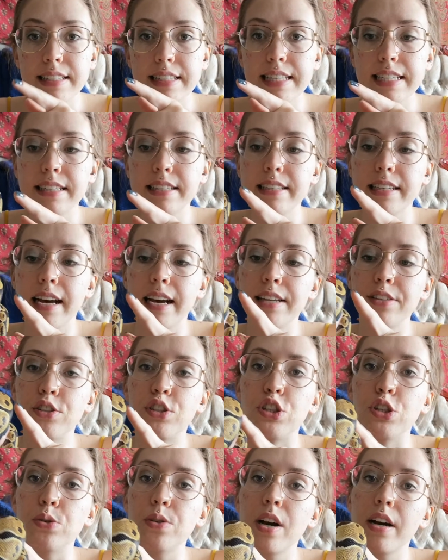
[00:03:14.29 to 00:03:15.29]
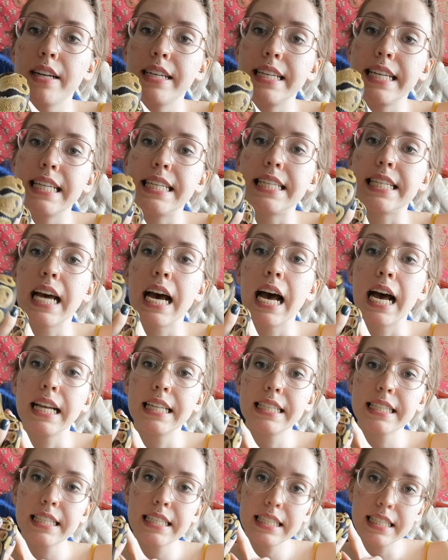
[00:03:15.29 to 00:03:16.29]
these guys do not need
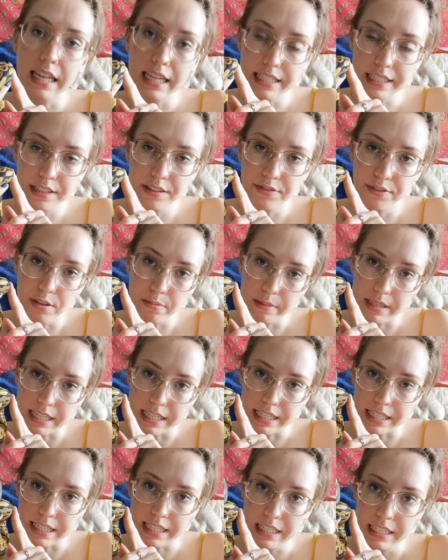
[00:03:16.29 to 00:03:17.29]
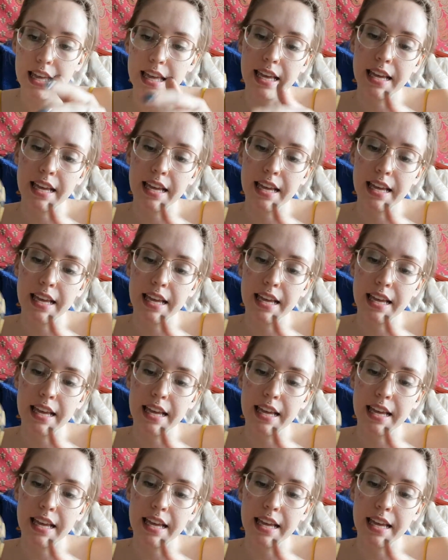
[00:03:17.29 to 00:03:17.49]
tons and tons of humidity,